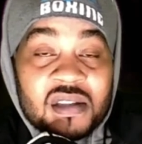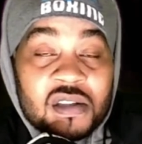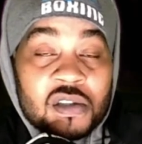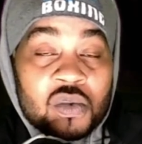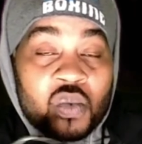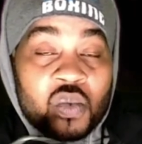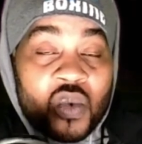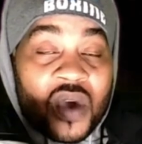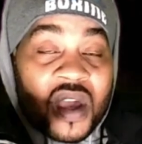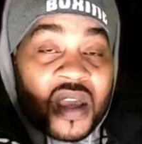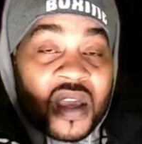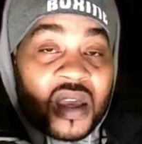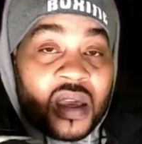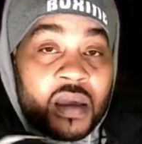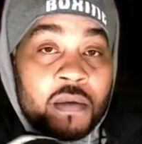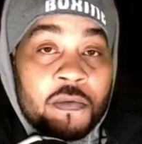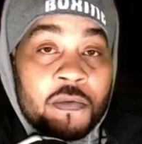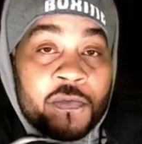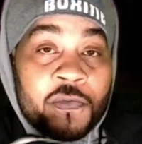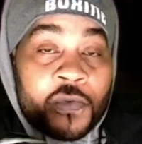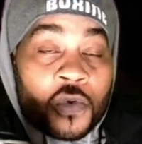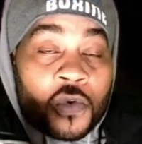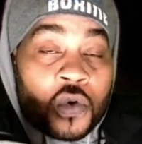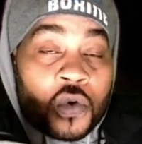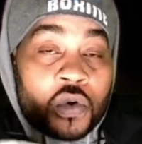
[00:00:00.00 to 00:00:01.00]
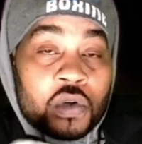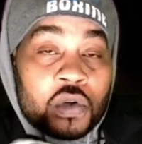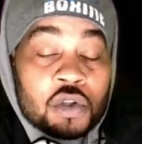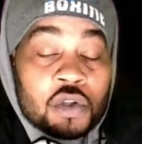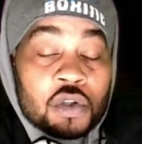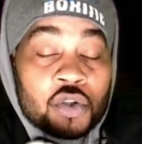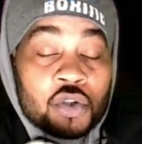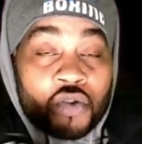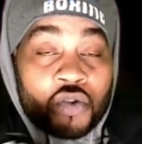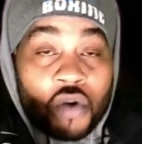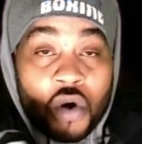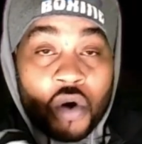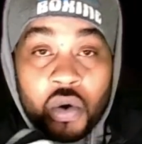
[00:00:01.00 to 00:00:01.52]
his weight in full
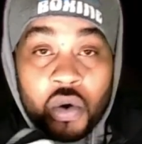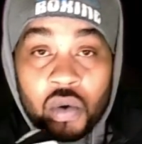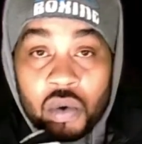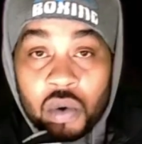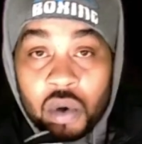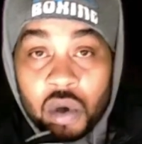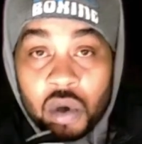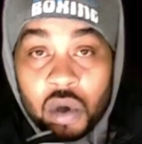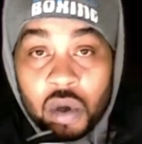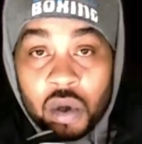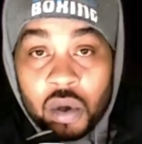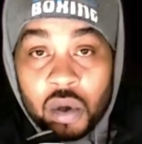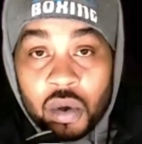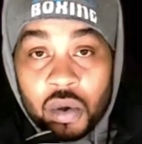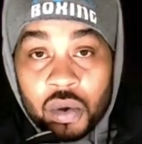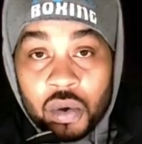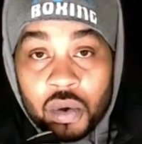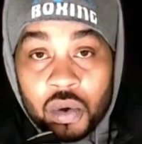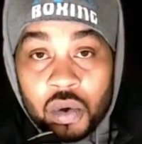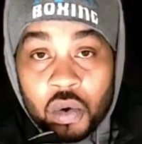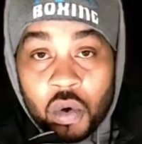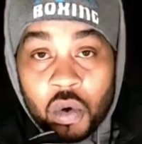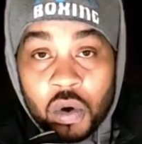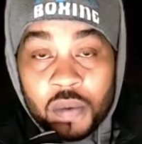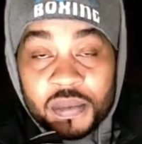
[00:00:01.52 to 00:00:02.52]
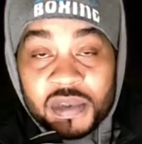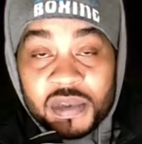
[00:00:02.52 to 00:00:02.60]
control. You know what I'm